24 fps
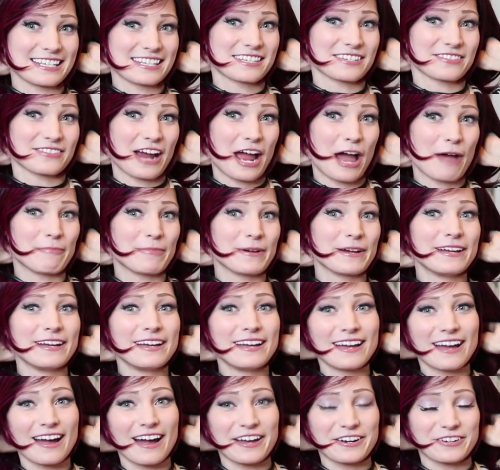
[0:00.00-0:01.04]
the strap
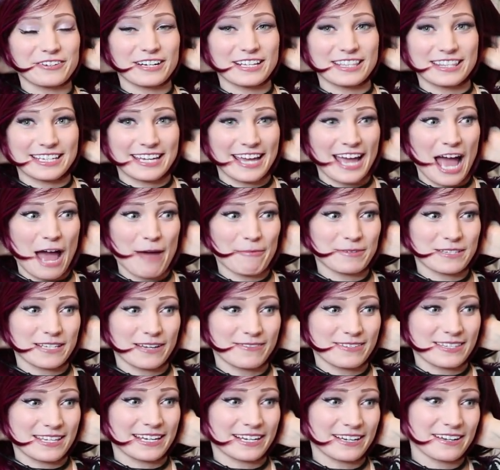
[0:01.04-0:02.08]
underneath the cap because
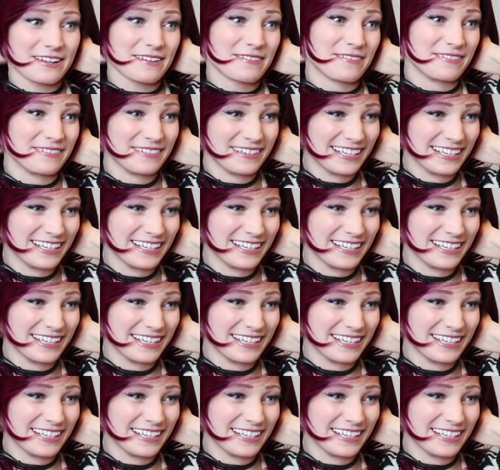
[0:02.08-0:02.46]
i was like i'm